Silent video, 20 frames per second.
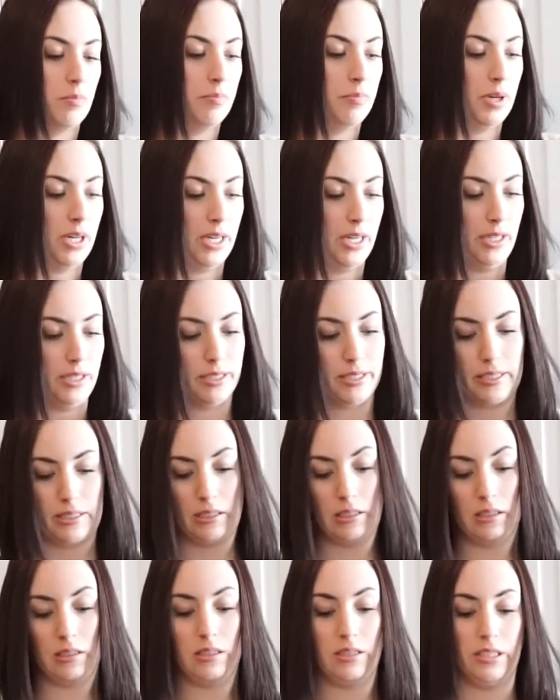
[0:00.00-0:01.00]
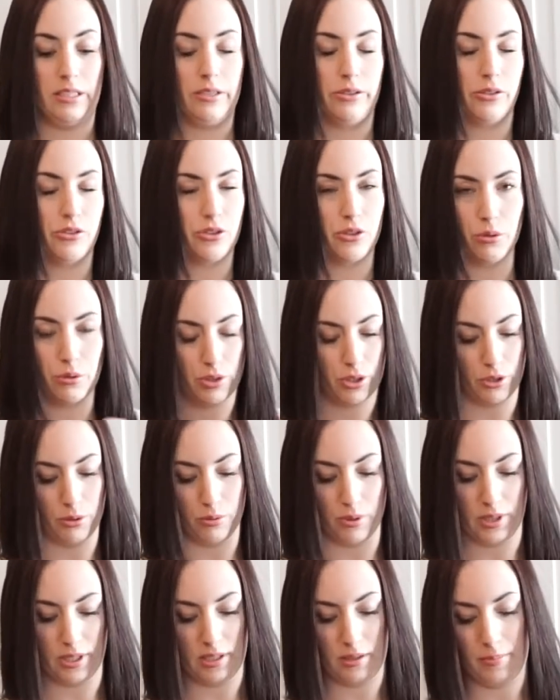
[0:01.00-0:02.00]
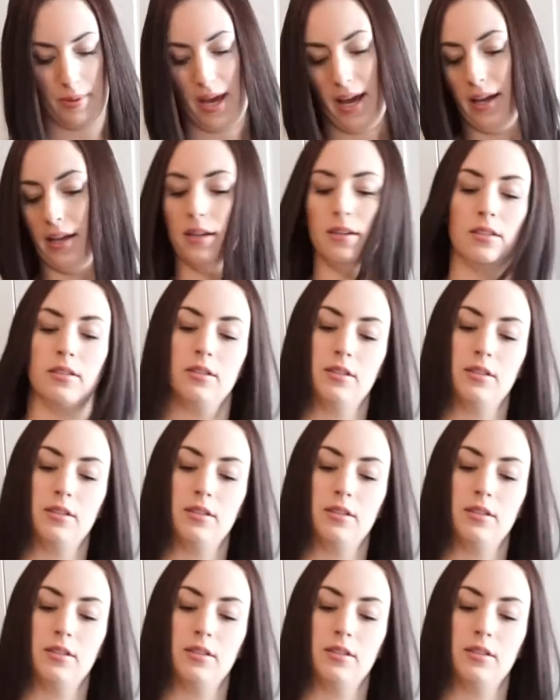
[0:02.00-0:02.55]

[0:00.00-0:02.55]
But is so cute with this bag.